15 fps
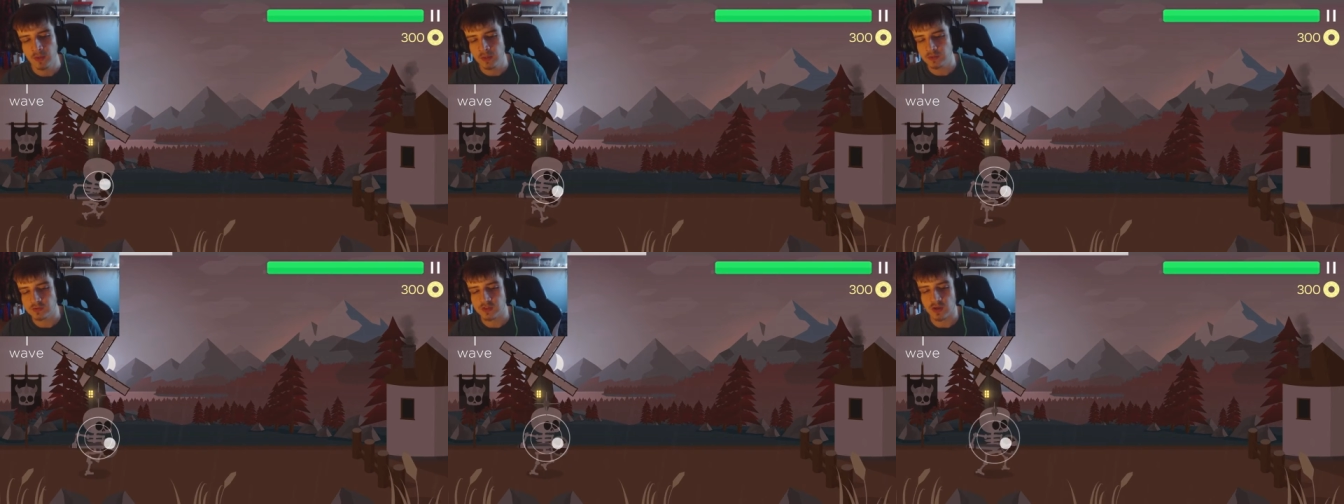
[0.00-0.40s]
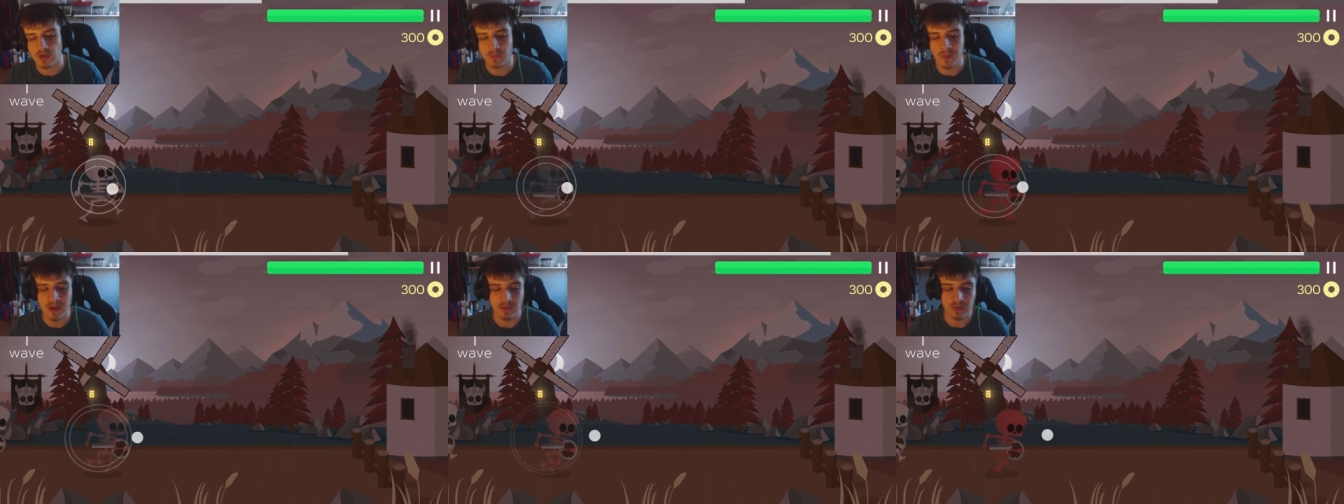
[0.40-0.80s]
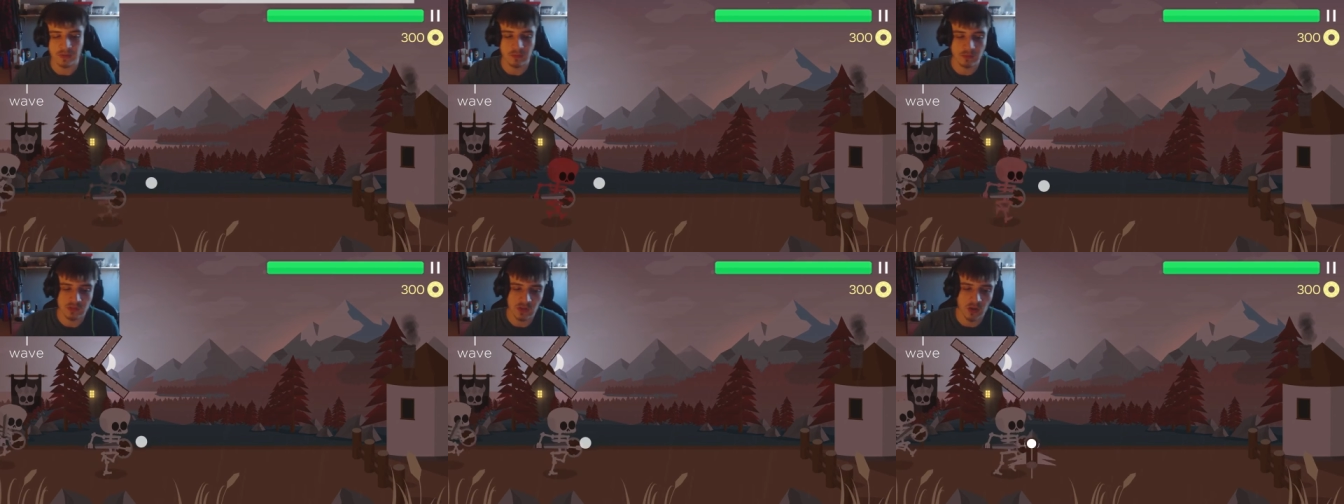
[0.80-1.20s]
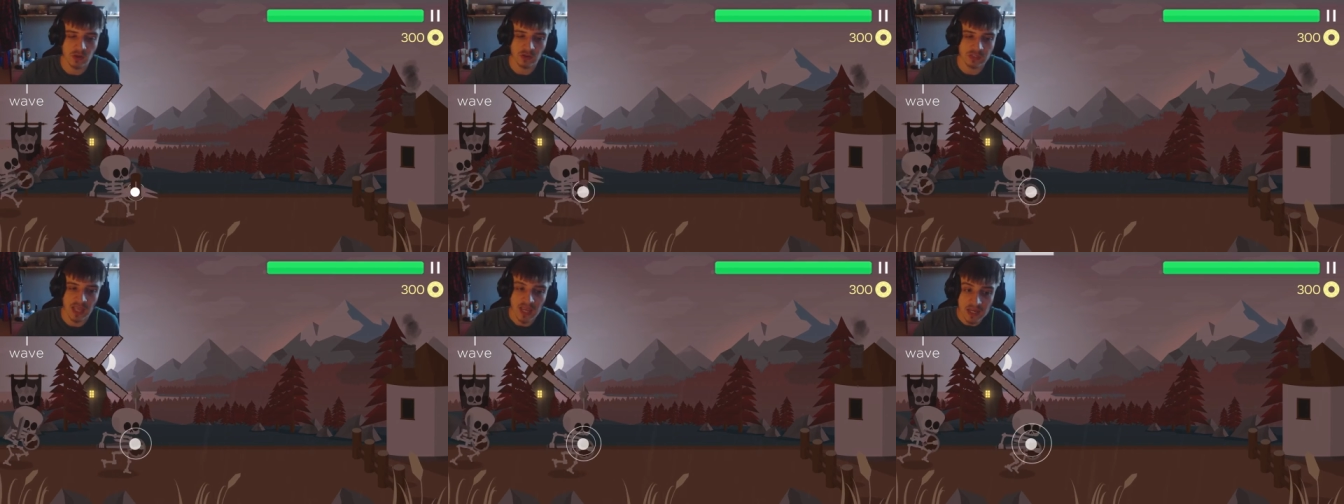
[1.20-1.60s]
certain amount of certain
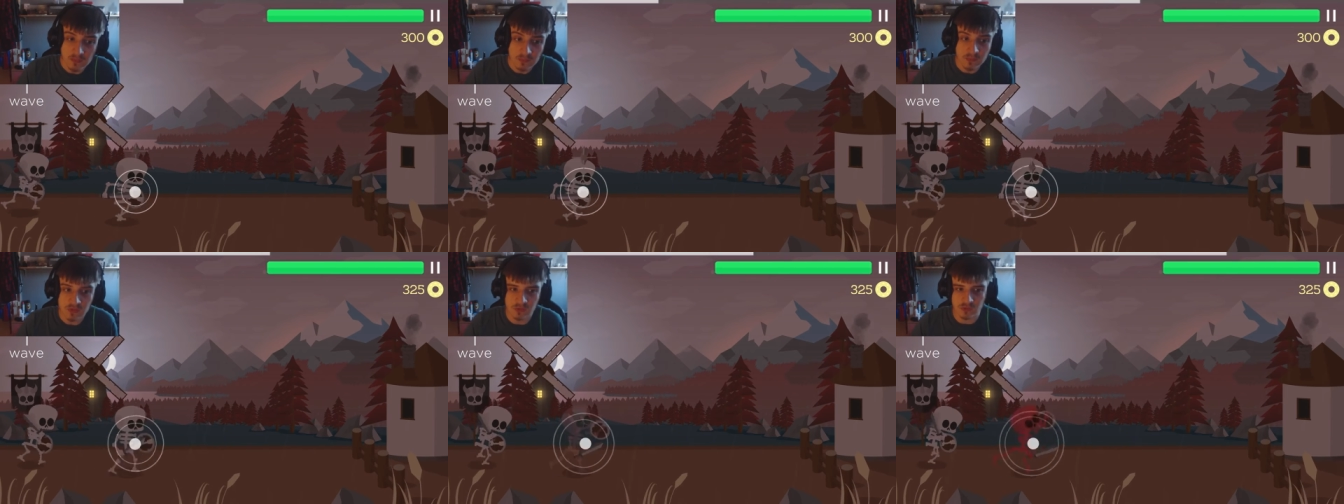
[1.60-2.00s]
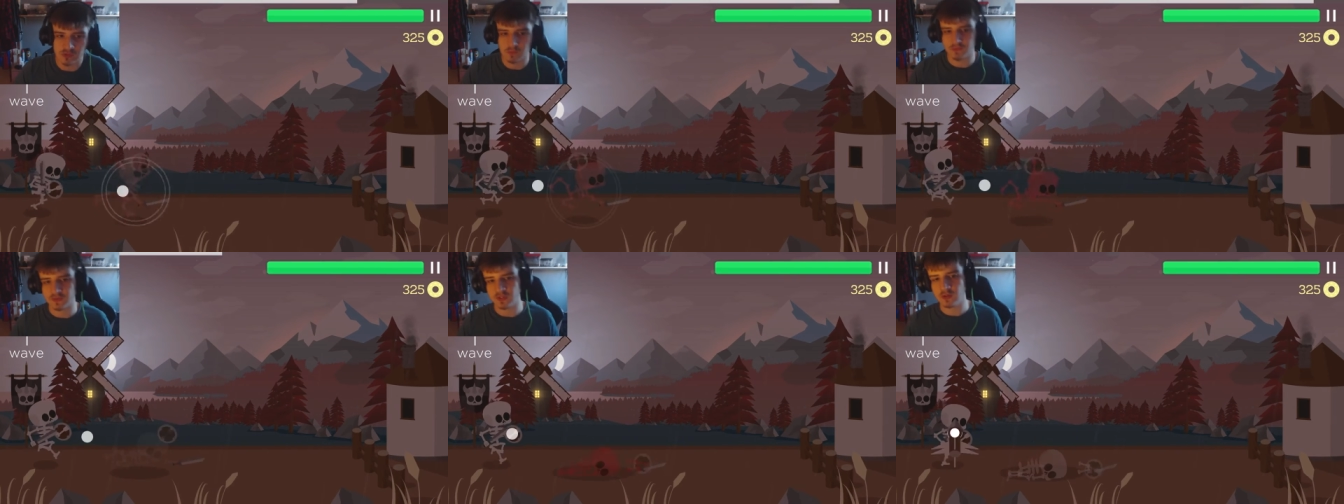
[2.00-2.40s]
games or something.